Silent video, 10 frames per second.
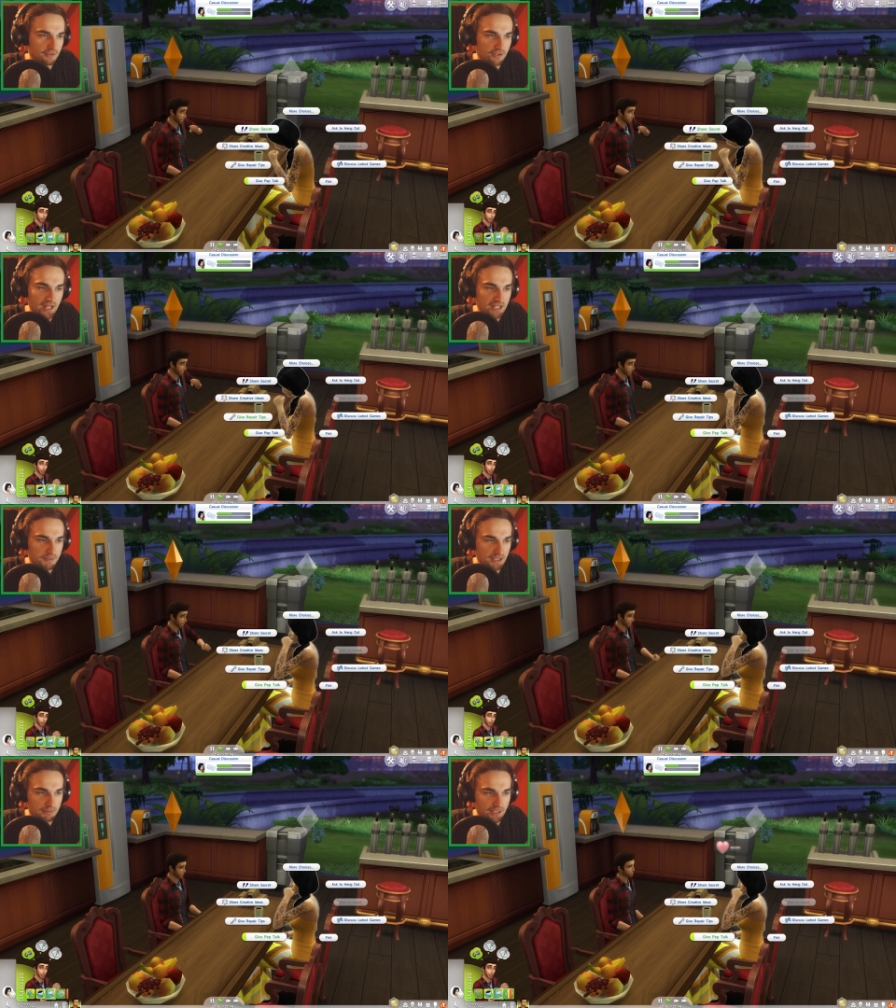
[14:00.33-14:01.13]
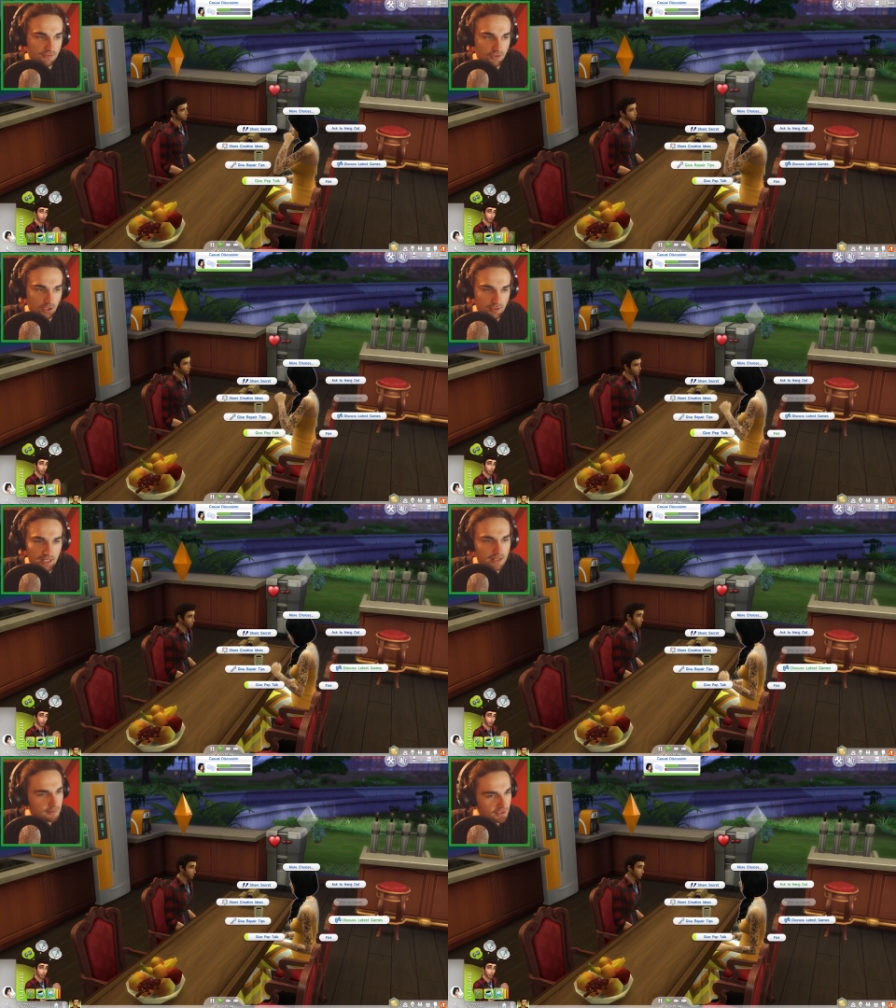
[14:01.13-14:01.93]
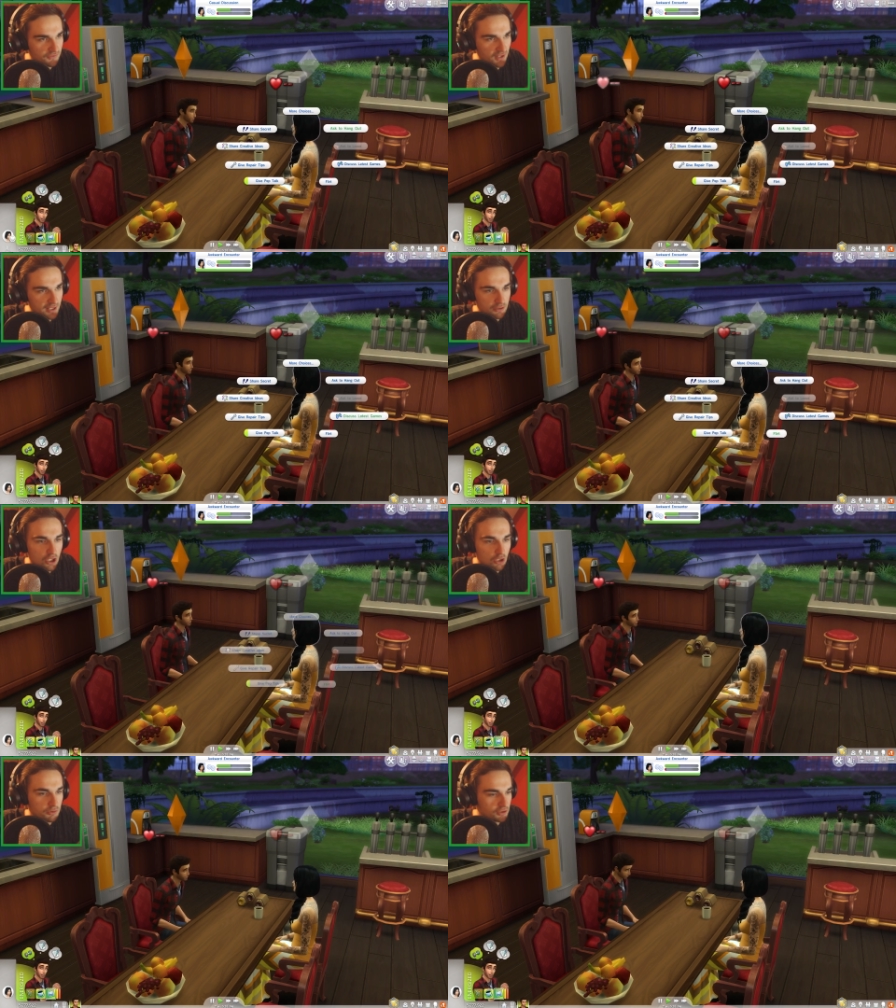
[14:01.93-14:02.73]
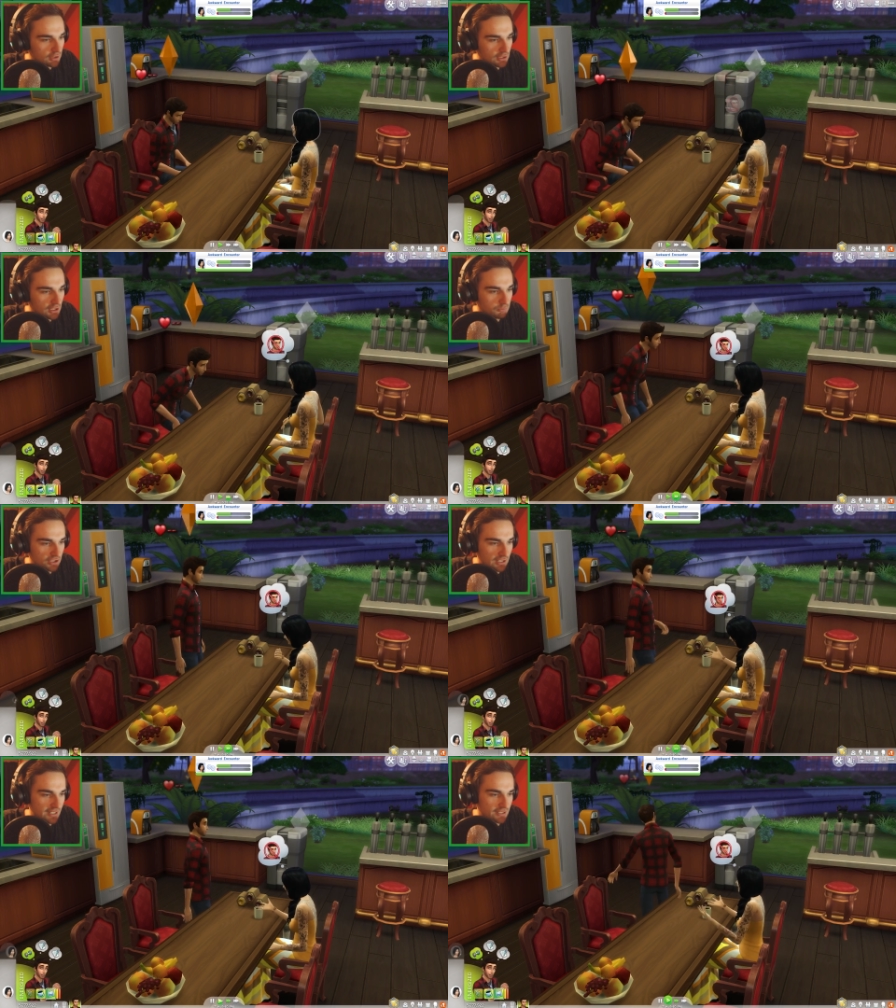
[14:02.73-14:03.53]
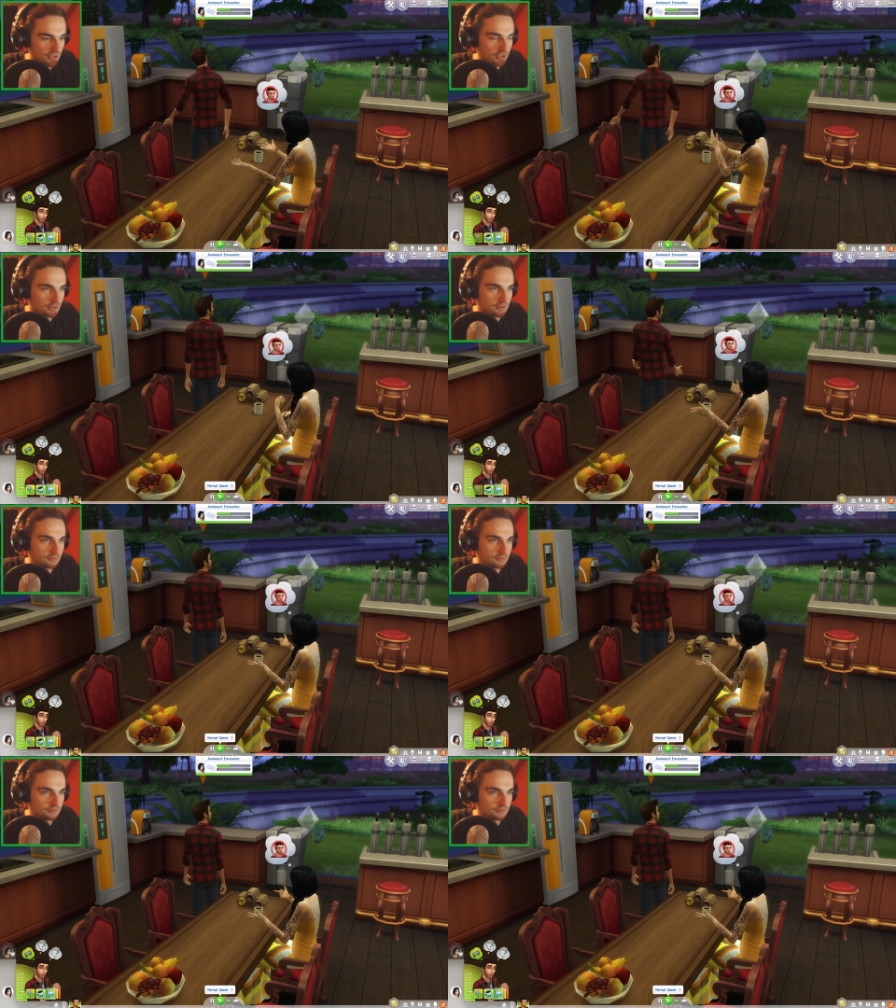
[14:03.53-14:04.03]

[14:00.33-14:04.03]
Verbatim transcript: She hates pickup lines. Okay, it's fine. We just gotta learn what she likes.